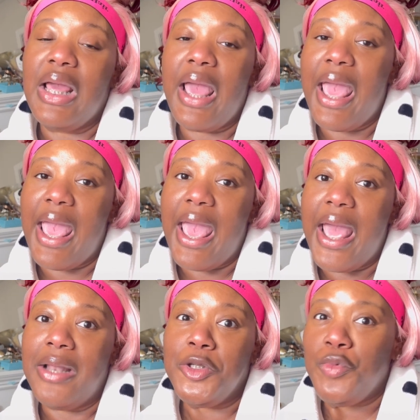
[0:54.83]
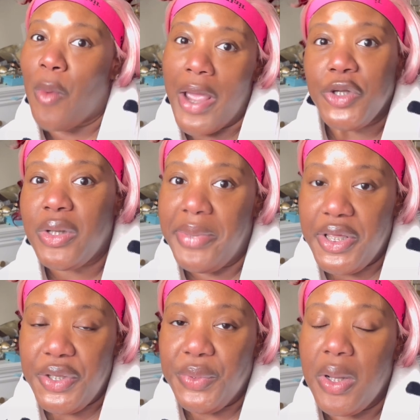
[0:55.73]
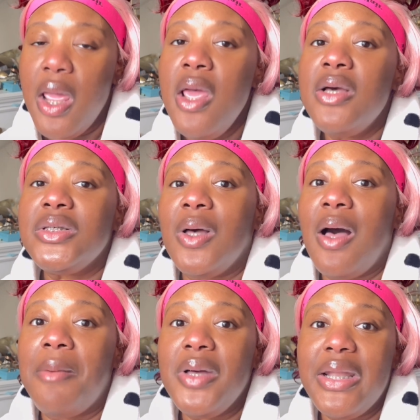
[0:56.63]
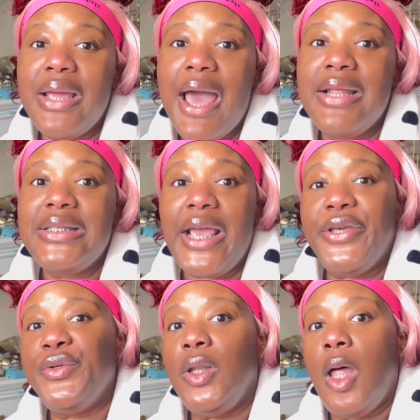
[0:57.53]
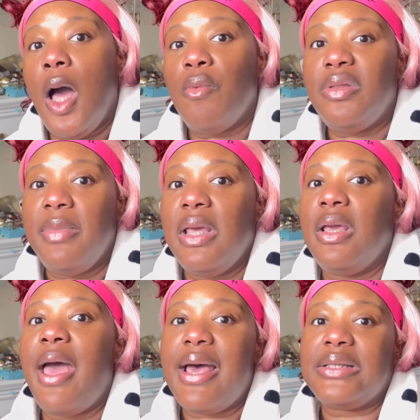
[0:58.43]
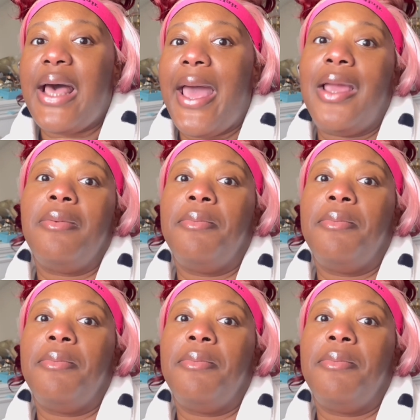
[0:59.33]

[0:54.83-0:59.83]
and while you're trying to be cute. So I'm gonna kind of take you along with me as I